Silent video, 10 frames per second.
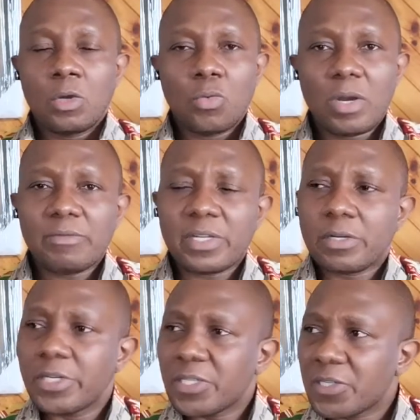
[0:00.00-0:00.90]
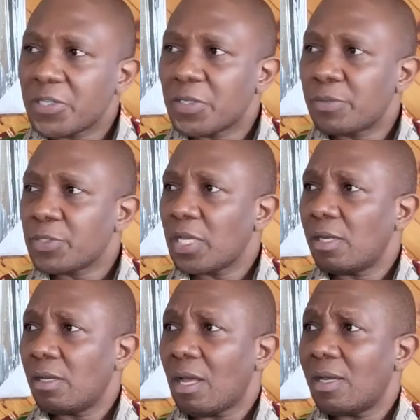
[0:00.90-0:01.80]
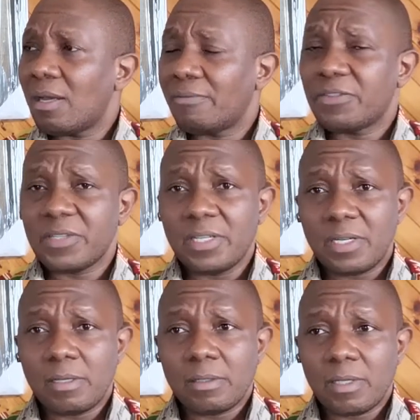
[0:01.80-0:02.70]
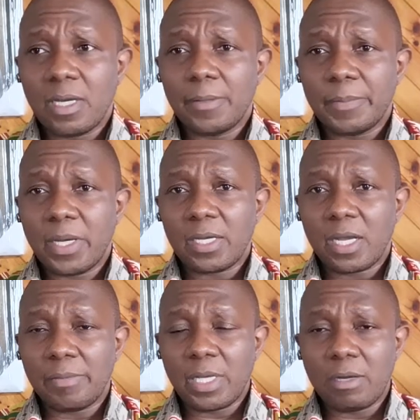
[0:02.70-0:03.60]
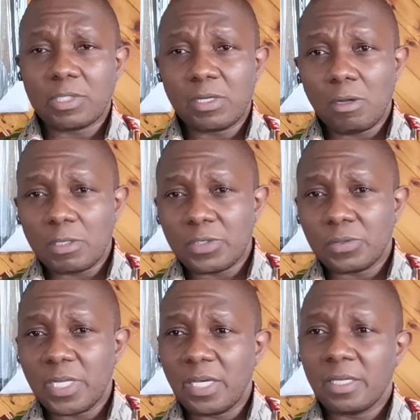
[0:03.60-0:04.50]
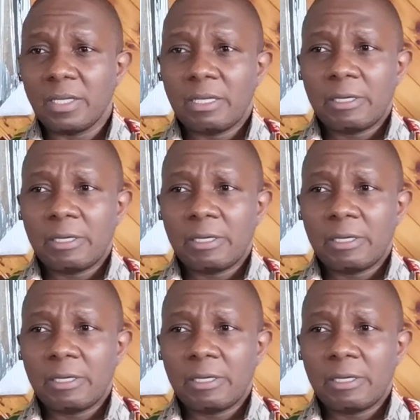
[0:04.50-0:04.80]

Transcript: One of the criticisms I've seen coming out a lot today